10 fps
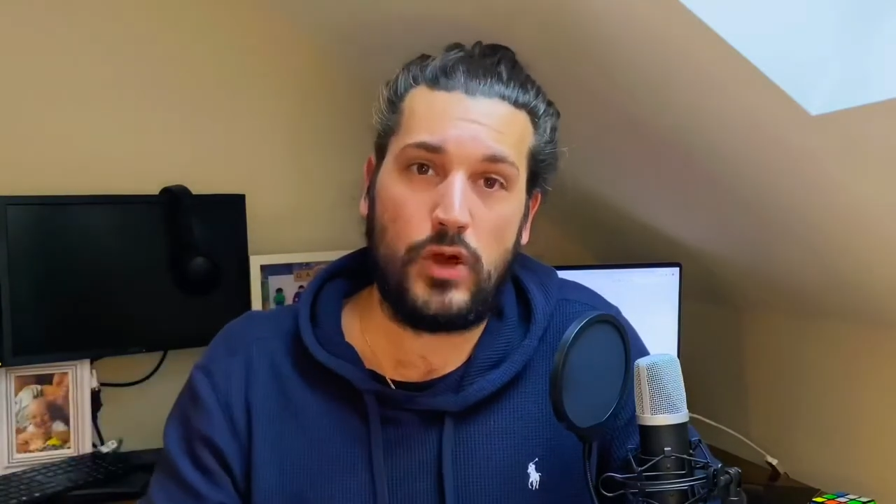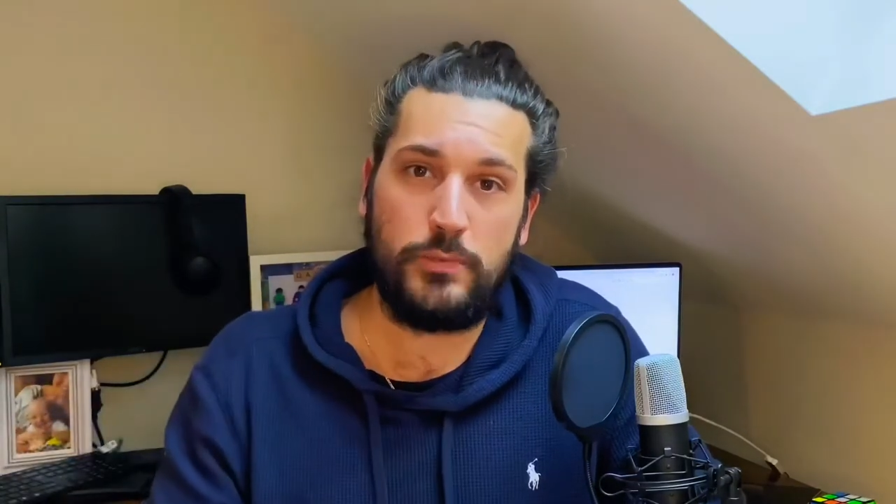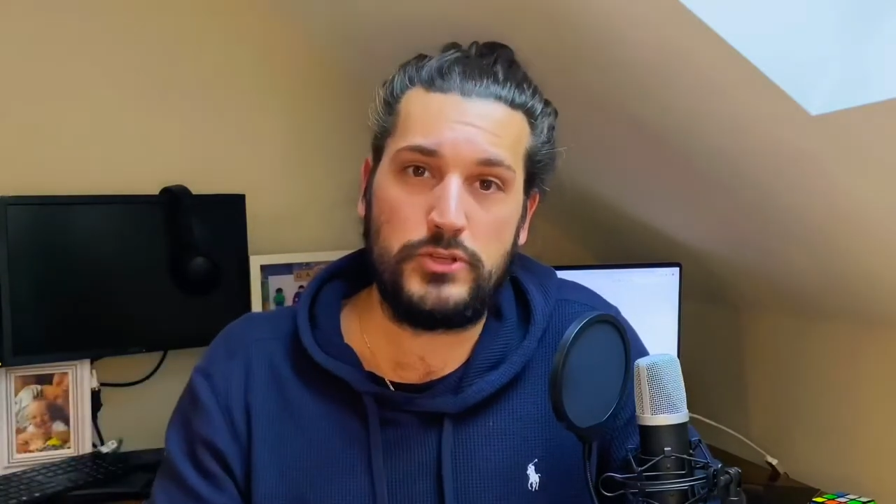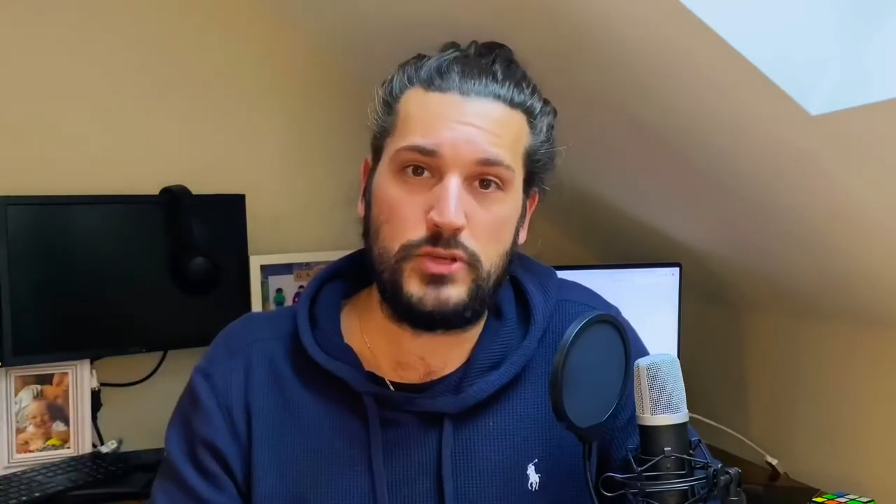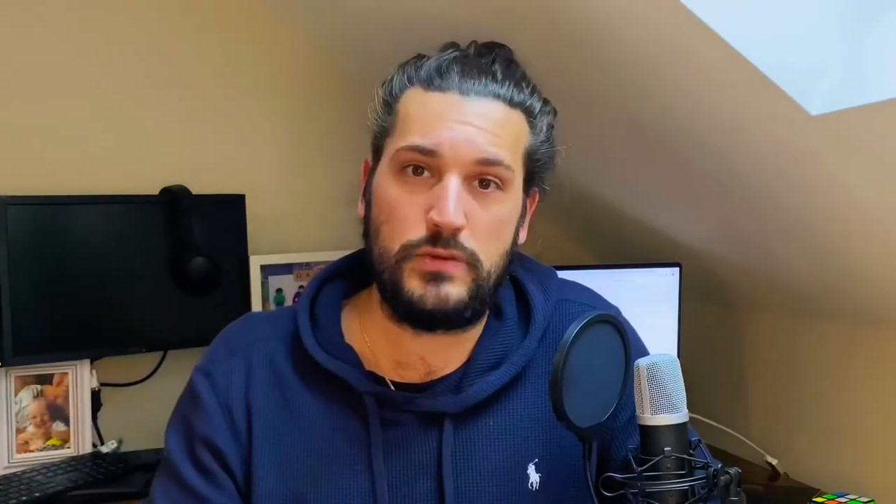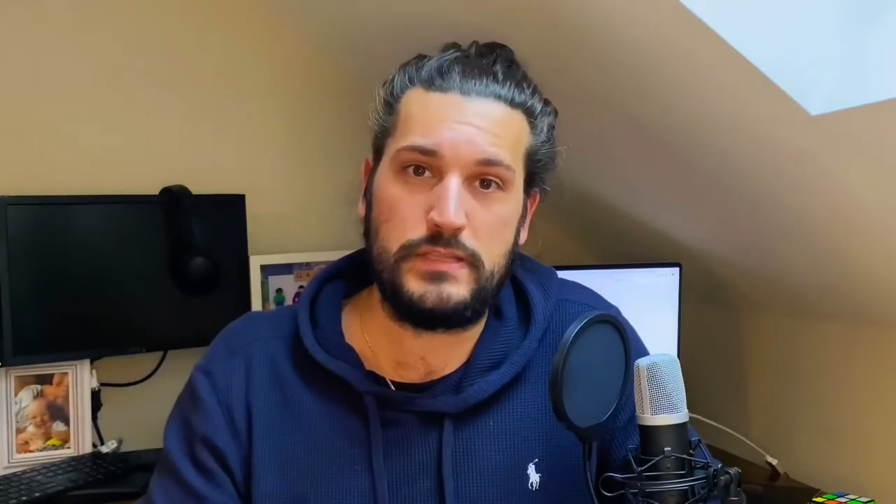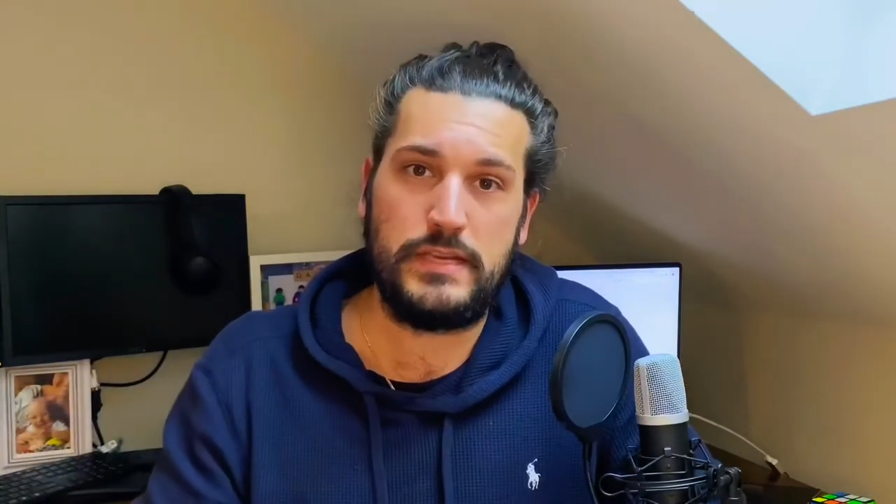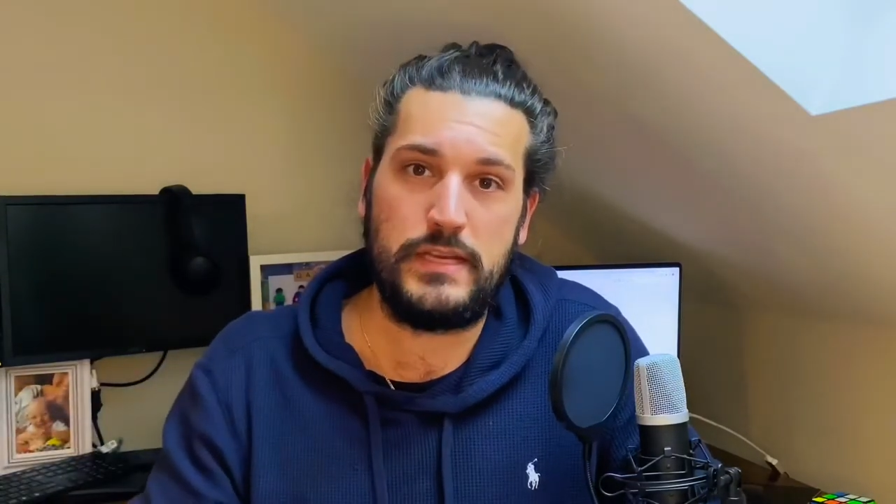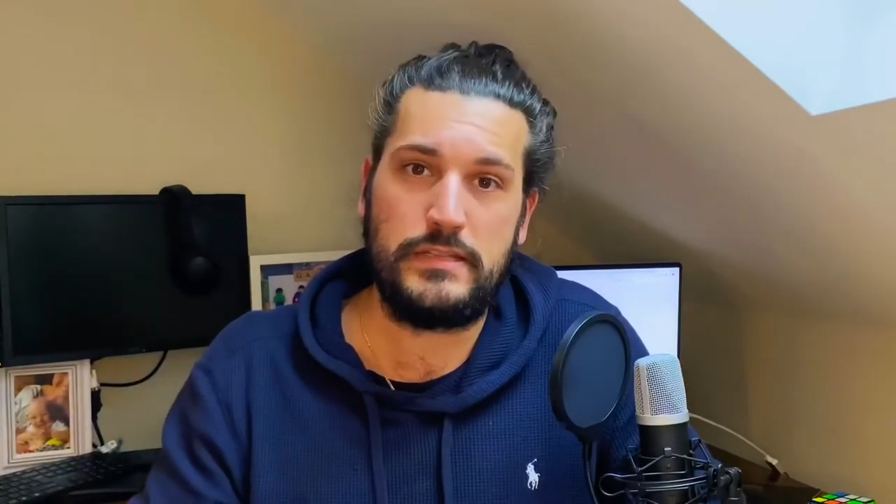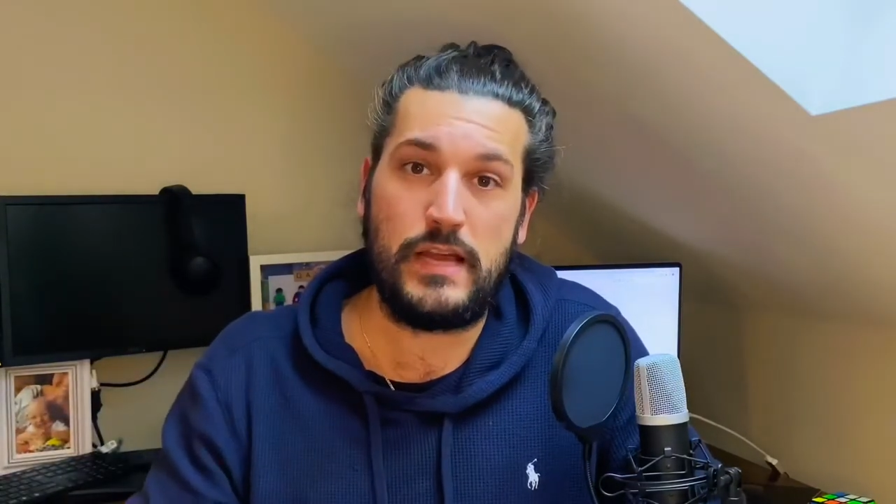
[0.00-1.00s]

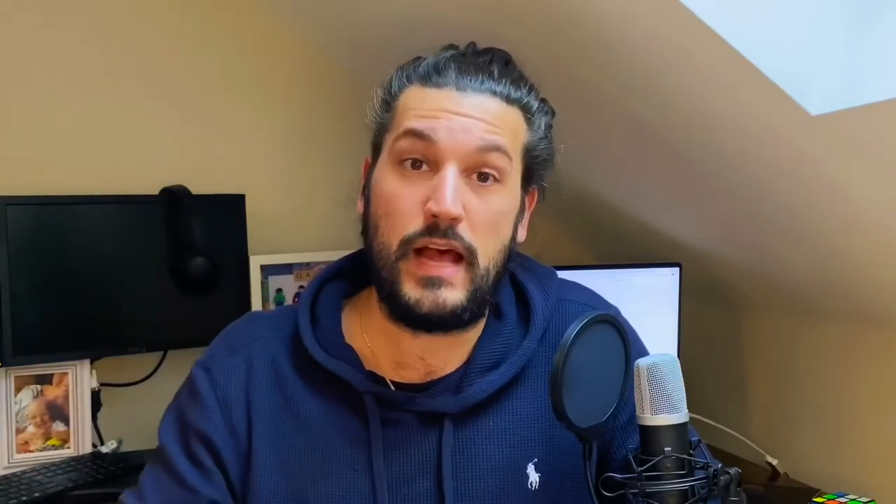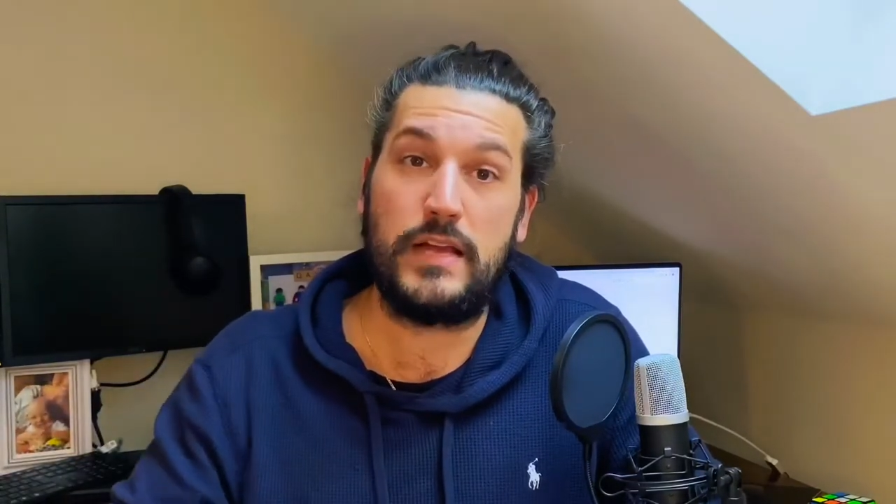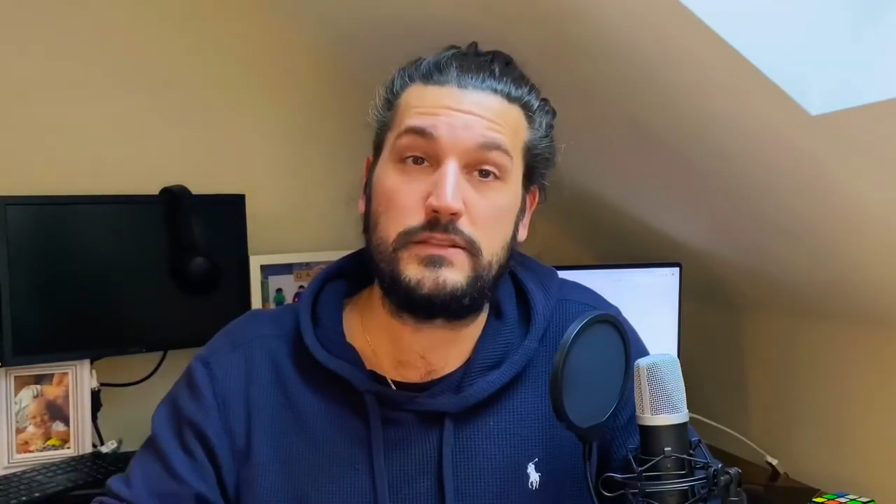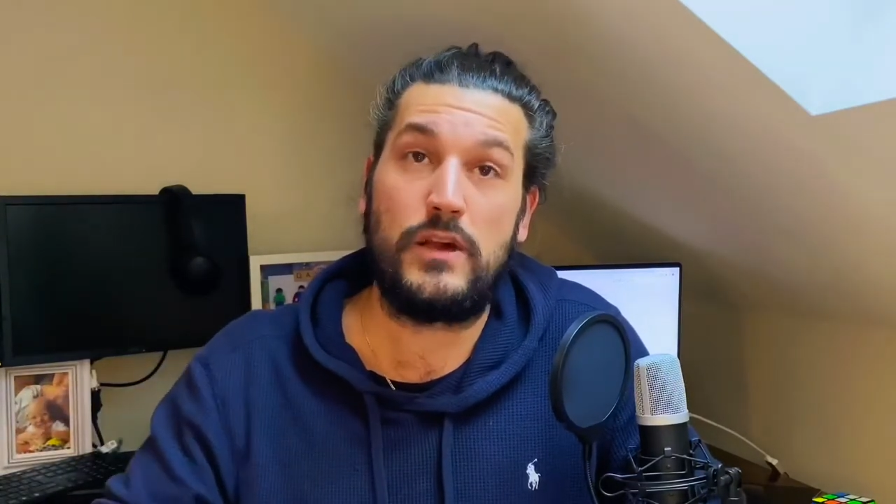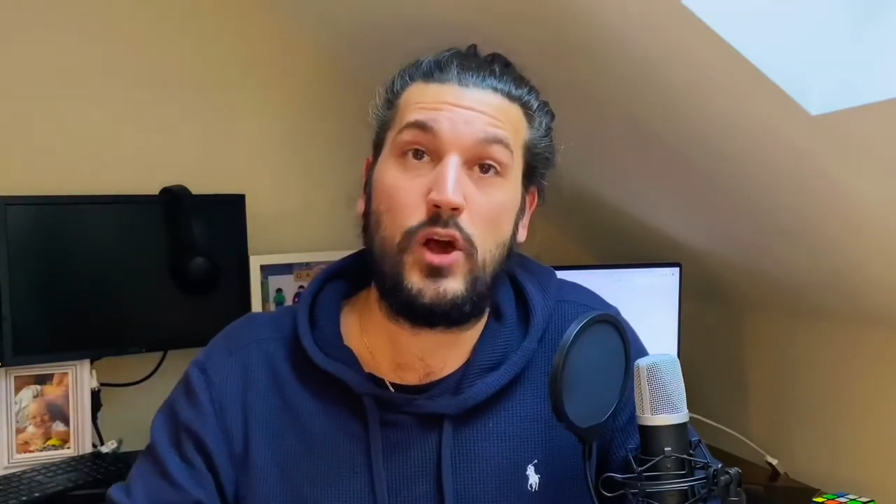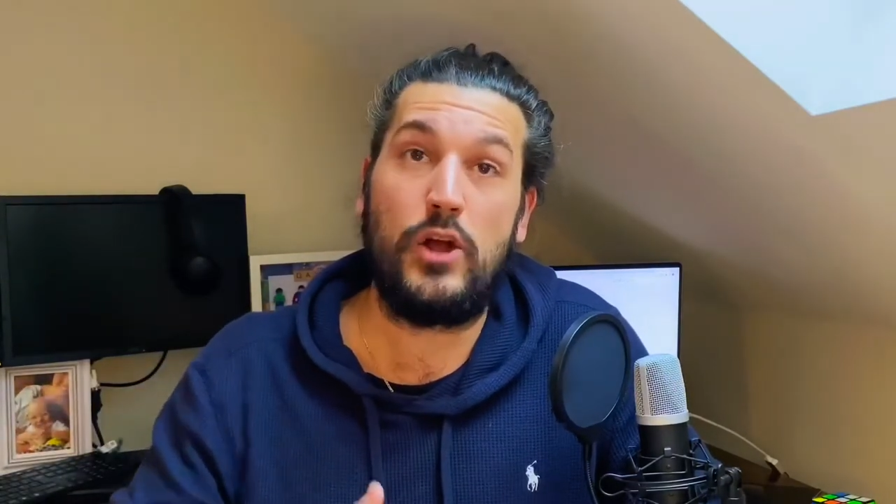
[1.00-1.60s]
opportunities as